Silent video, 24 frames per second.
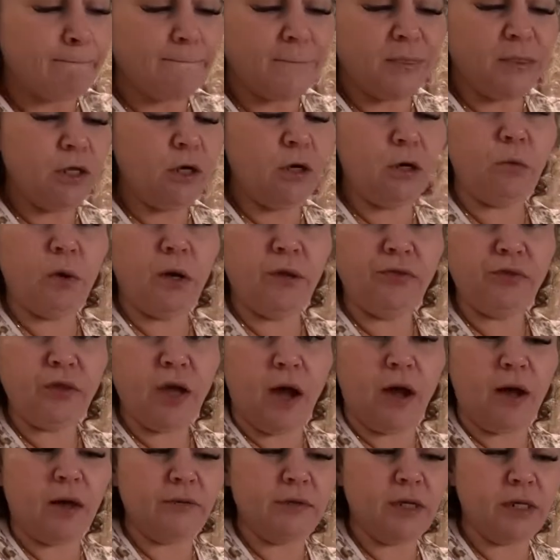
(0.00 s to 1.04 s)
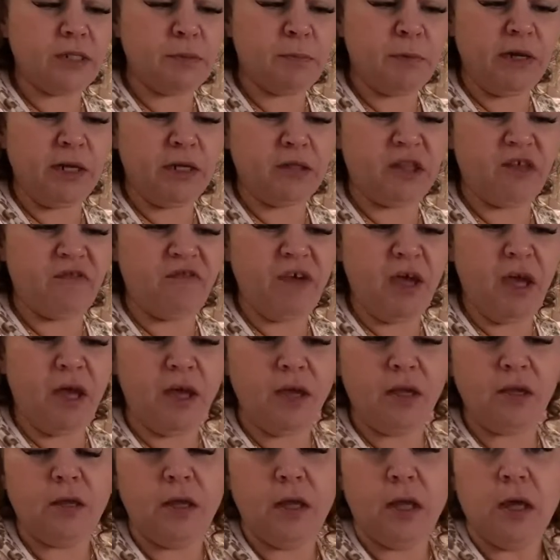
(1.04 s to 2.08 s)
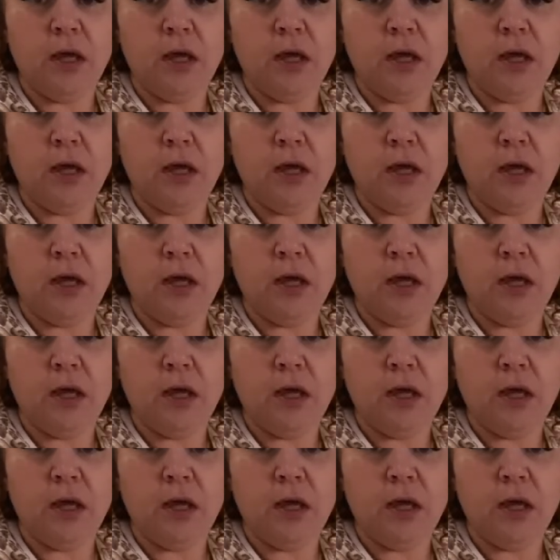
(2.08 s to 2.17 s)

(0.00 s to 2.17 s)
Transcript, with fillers: You don't want that. That's money at the vet.